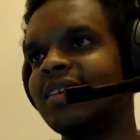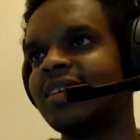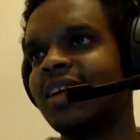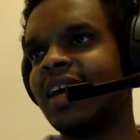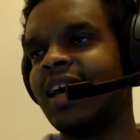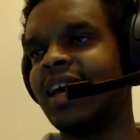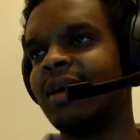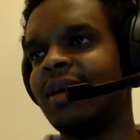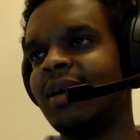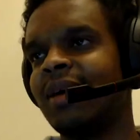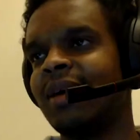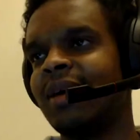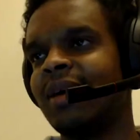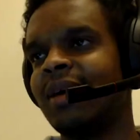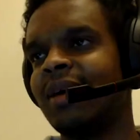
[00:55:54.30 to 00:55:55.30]

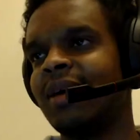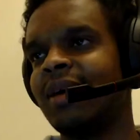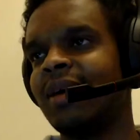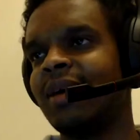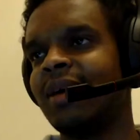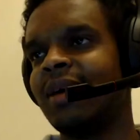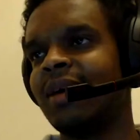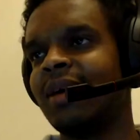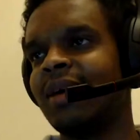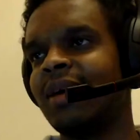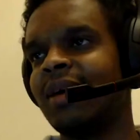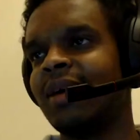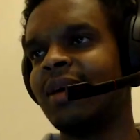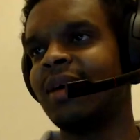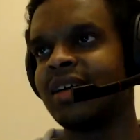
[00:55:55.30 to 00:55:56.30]
It's misguided.
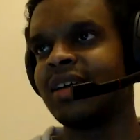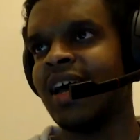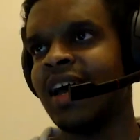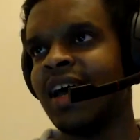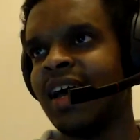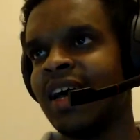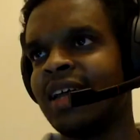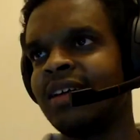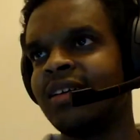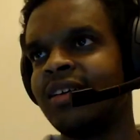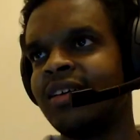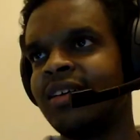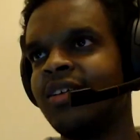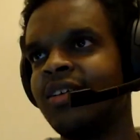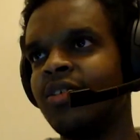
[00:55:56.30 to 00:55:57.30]
And,
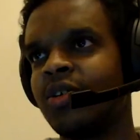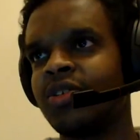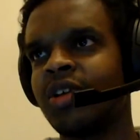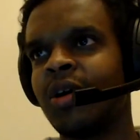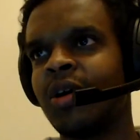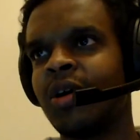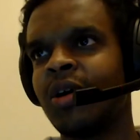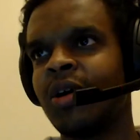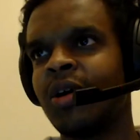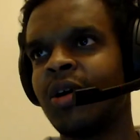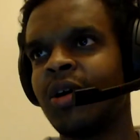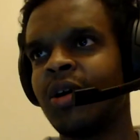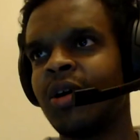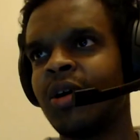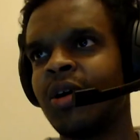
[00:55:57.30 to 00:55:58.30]
some
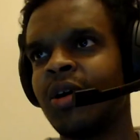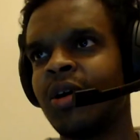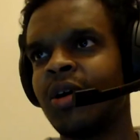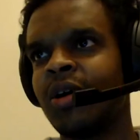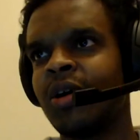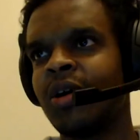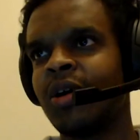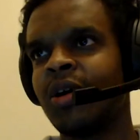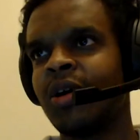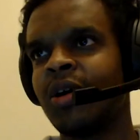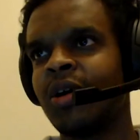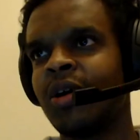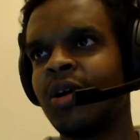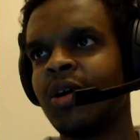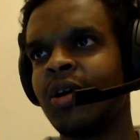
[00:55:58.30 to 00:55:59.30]
people,
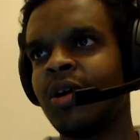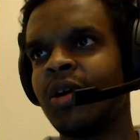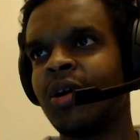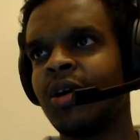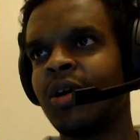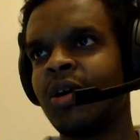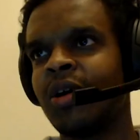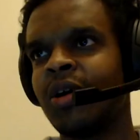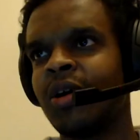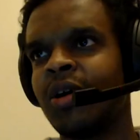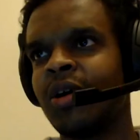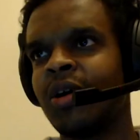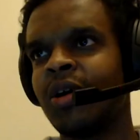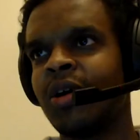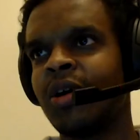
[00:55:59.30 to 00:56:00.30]
they do
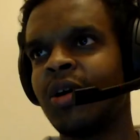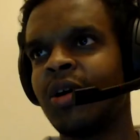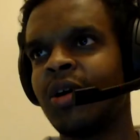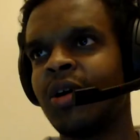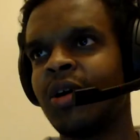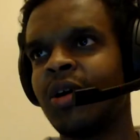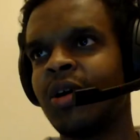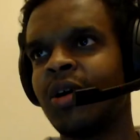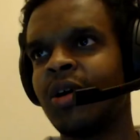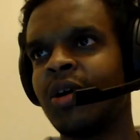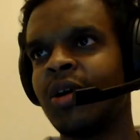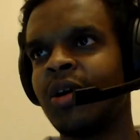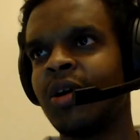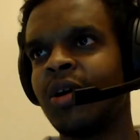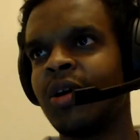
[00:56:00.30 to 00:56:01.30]
say the
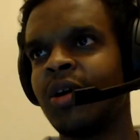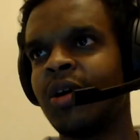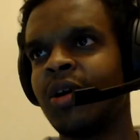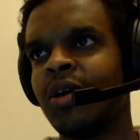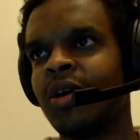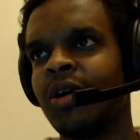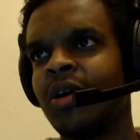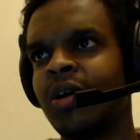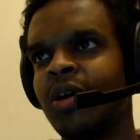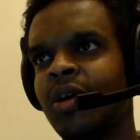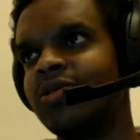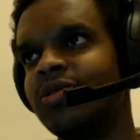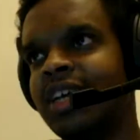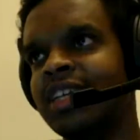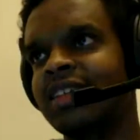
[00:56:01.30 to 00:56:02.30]
immigration issue
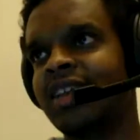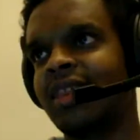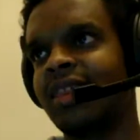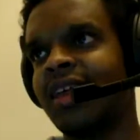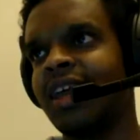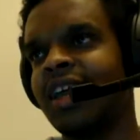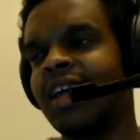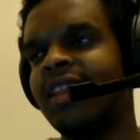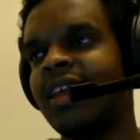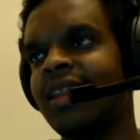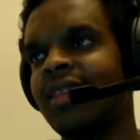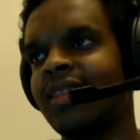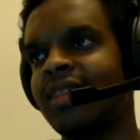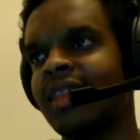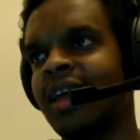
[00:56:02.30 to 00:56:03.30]
is the thing, and
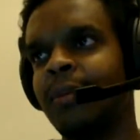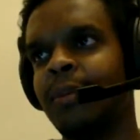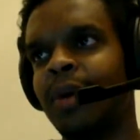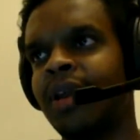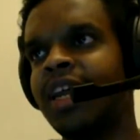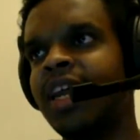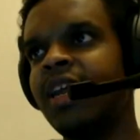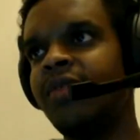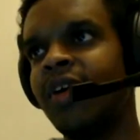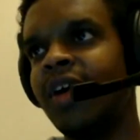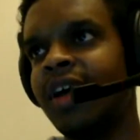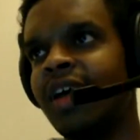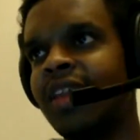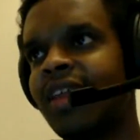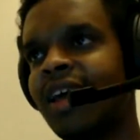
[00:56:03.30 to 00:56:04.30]
they believe
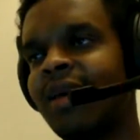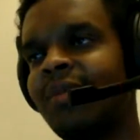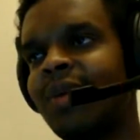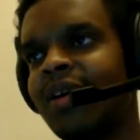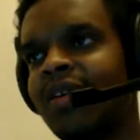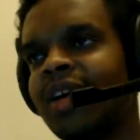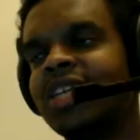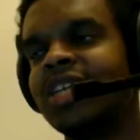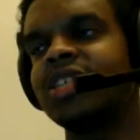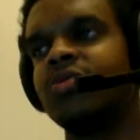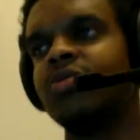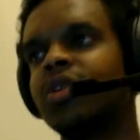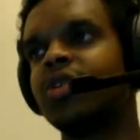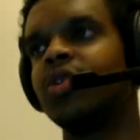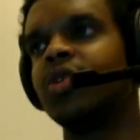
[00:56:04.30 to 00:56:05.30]
that immigration will go